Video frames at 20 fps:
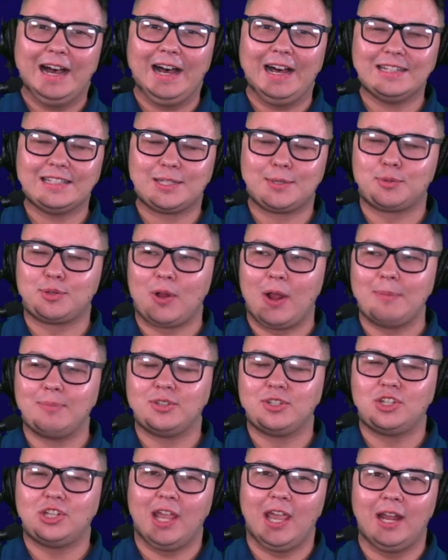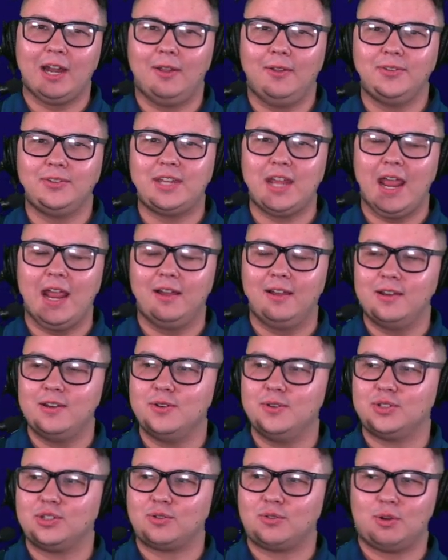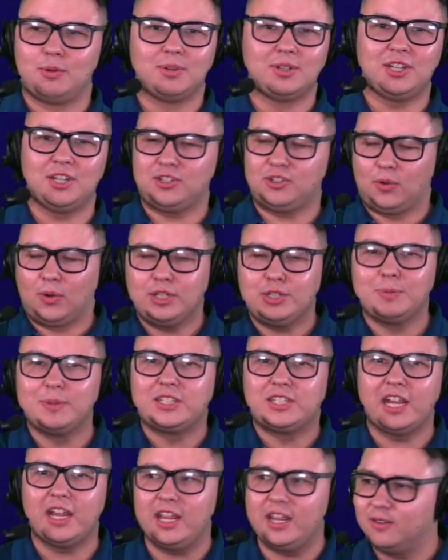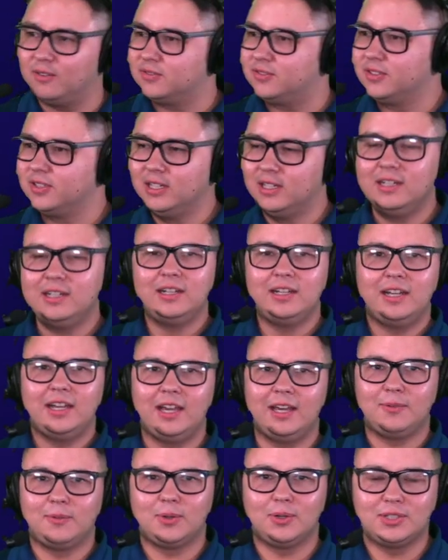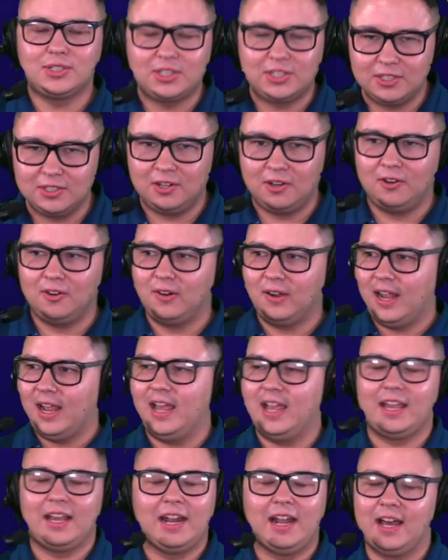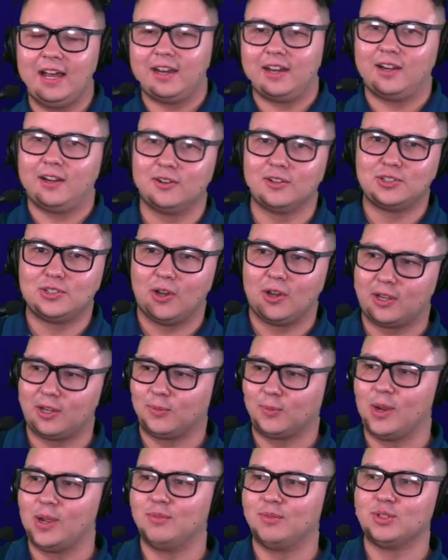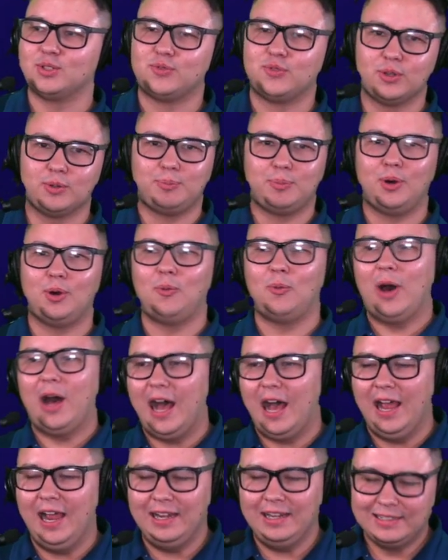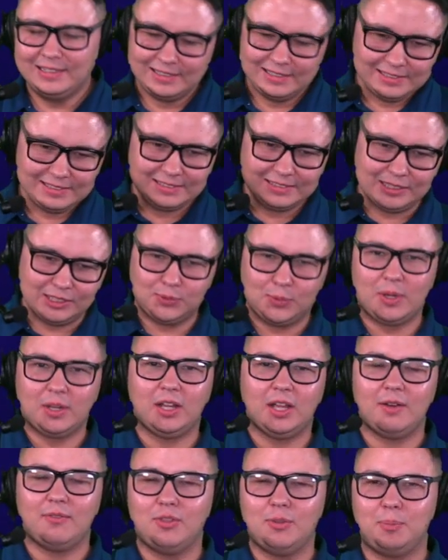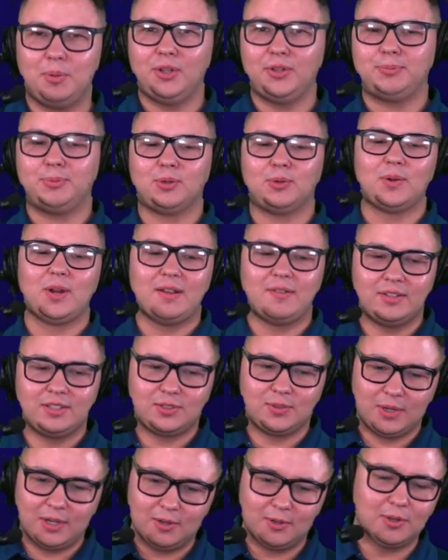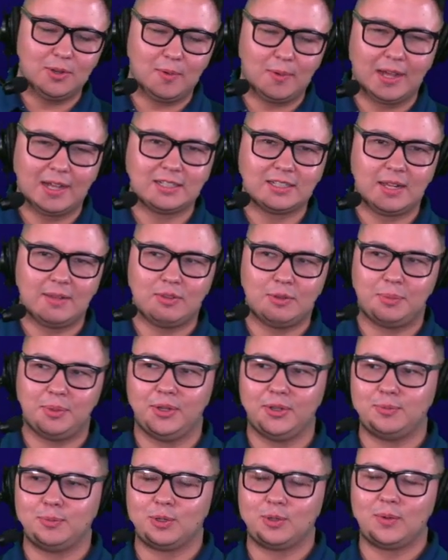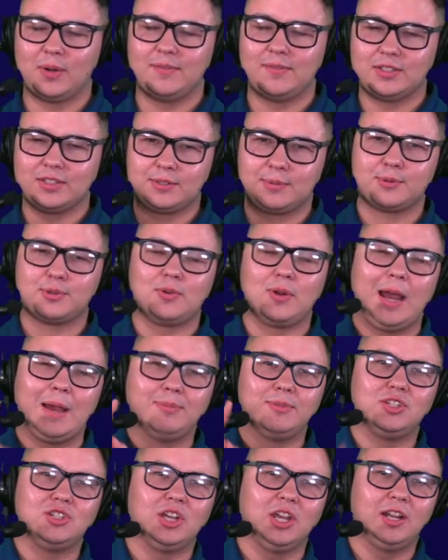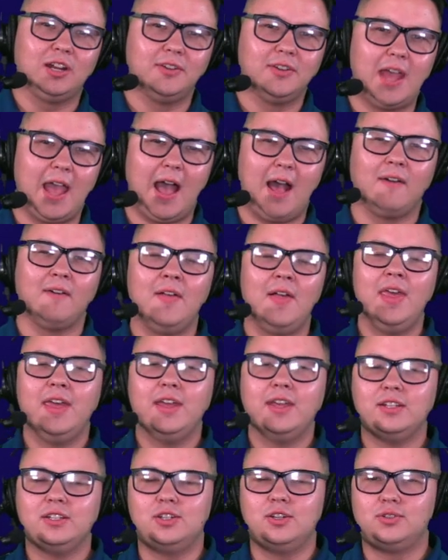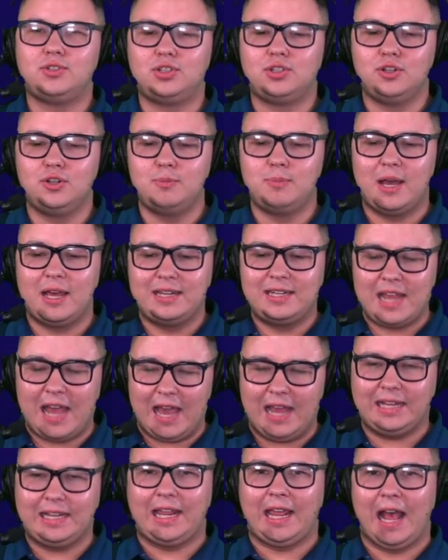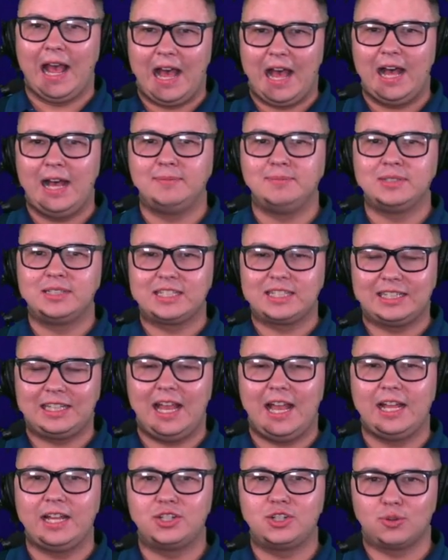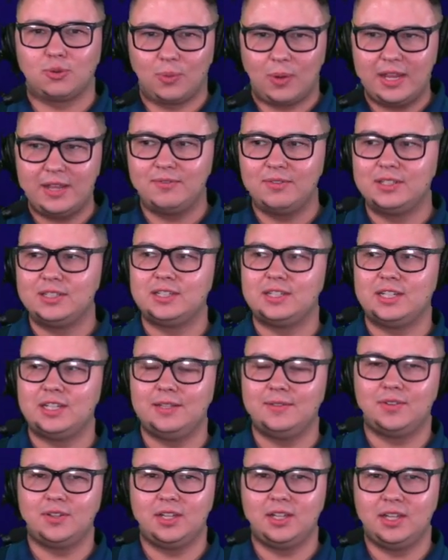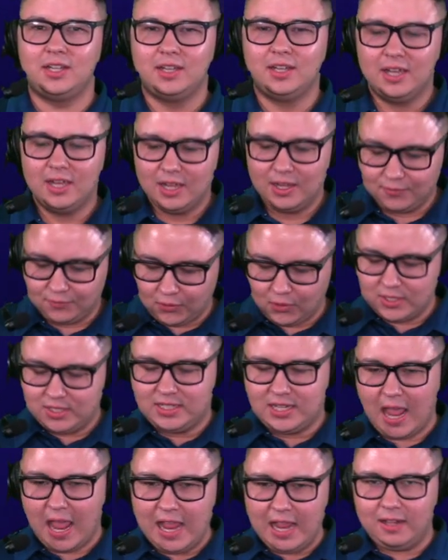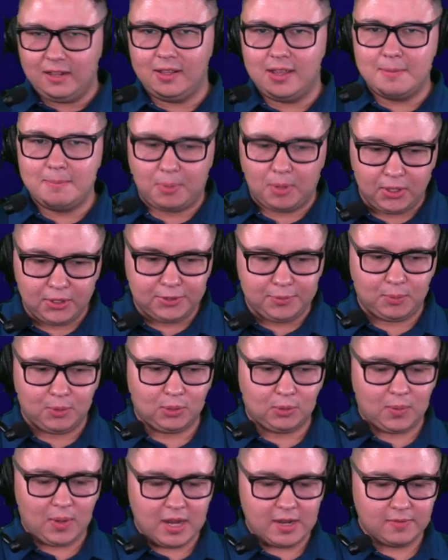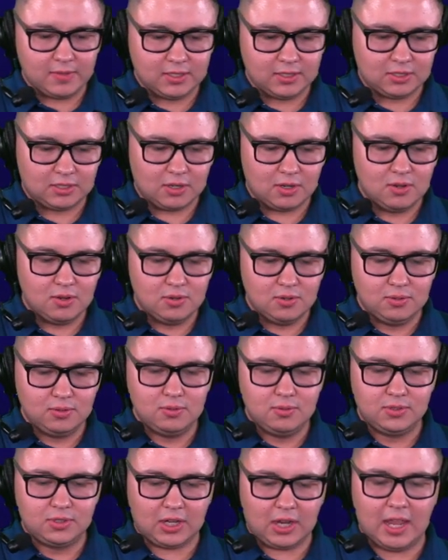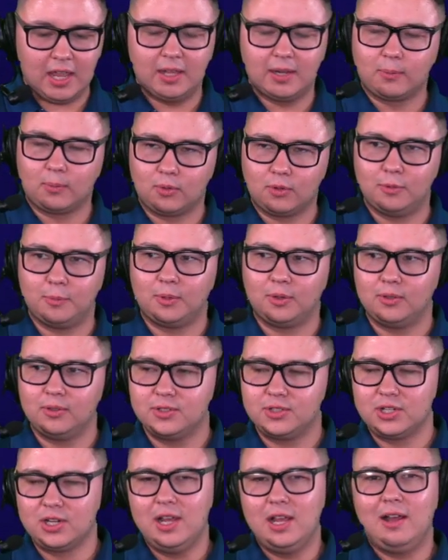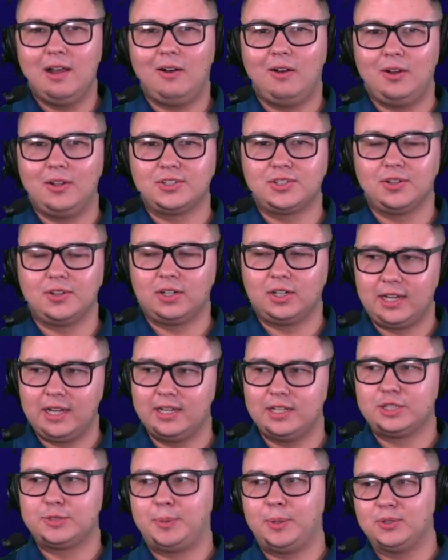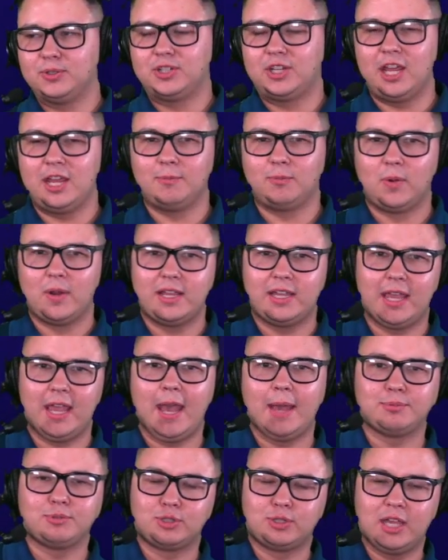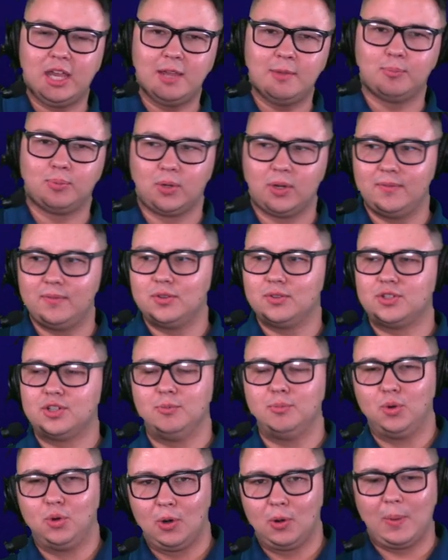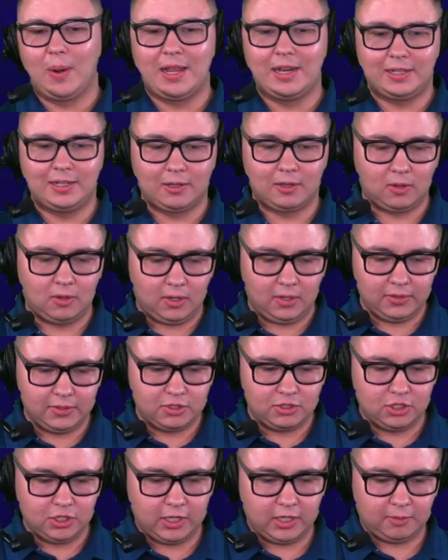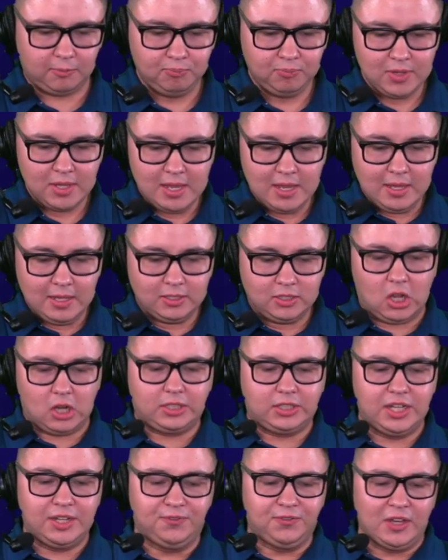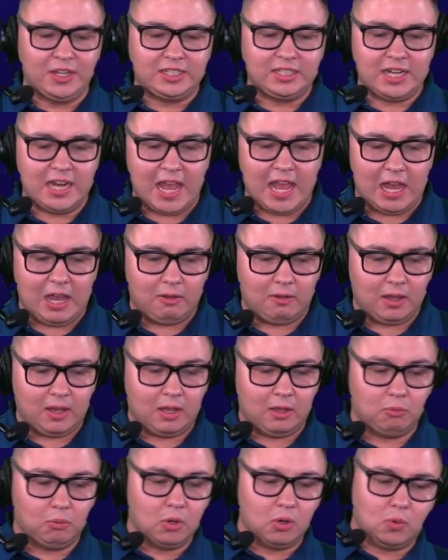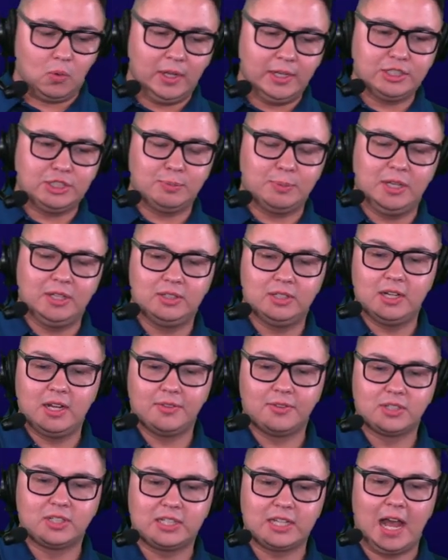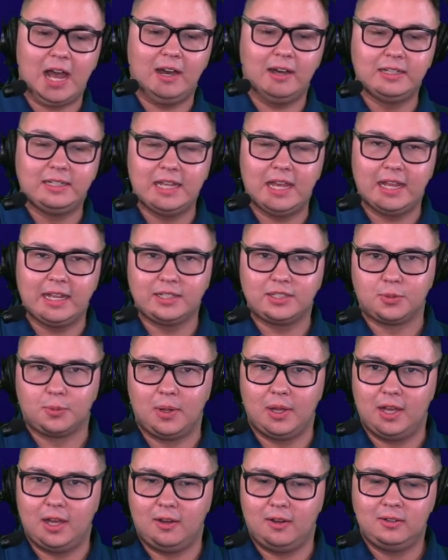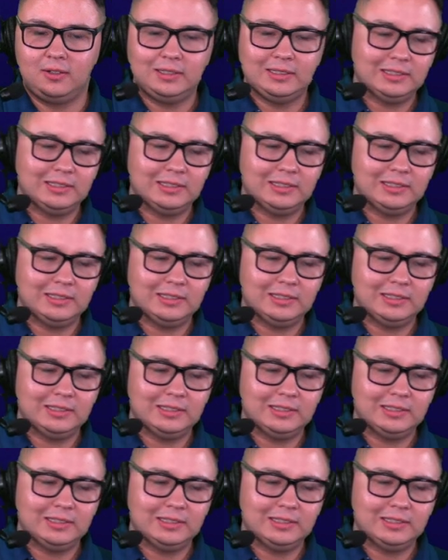Subscribe to the channel, Daily News and Rumors. It's Christmas Eve, and we're still hanging out here talking Ravens football. Why? Because we love the Baltimore Ravens. We know you guys love the Baltimore Ravens. Subscribe to the channel now. YouTube.com/RavensTV for daily Baltimore Ravens news and rumors. Also, the latest post-game recaps, game previews, and more right here on the channel. Talk defense now. Roquan Smith, another solid day as well.